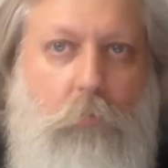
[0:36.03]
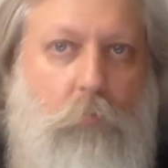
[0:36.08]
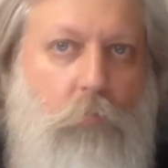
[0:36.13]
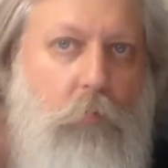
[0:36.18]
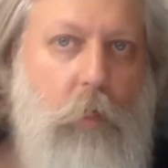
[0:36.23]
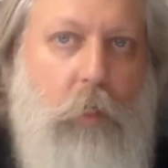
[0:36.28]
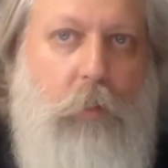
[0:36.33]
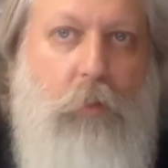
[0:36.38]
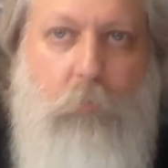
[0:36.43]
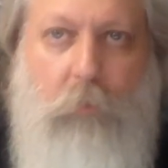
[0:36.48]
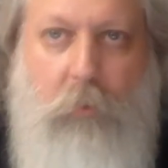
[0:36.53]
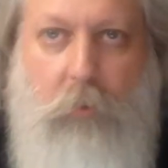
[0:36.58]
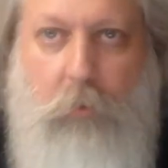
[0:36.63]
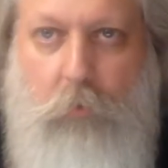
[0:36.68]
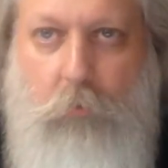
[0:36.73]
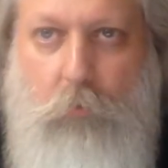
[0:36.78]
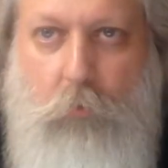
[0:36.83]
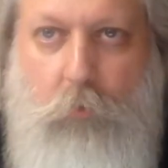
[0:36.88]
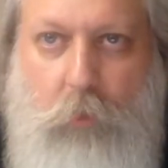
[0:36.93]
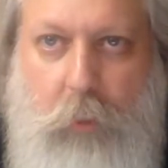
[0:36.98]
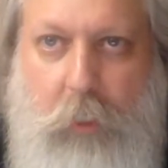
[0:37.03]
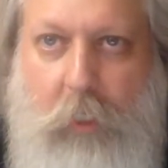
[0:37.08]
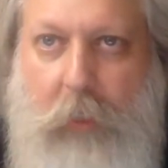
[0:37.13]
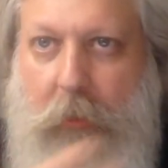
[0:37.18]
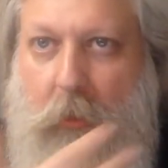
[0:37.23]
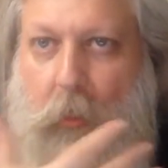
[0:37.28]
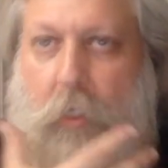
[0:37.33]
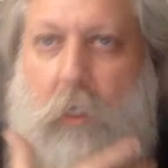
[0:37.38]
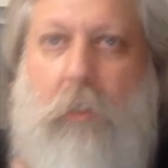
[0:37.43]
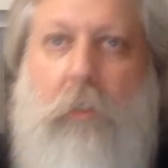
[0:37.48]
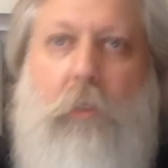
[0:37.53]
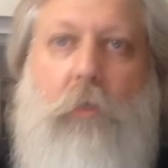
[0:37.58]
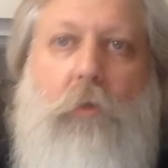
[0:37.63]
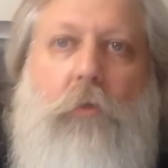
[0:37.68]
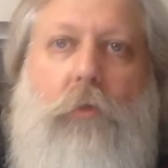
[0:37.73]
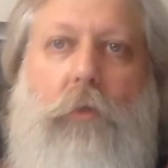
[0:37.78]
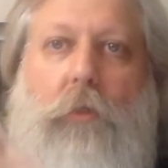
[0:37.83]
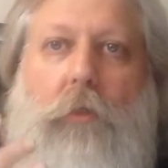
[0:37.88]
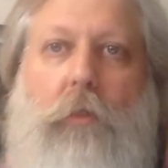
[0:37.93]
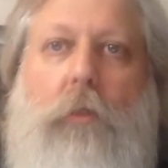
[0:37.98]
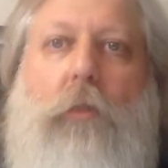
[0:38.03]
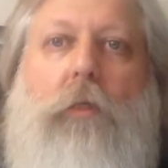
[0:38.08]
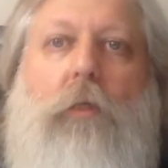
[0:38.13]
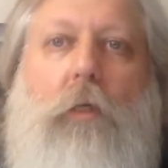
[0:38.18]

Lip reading: regimen, the routine that I use to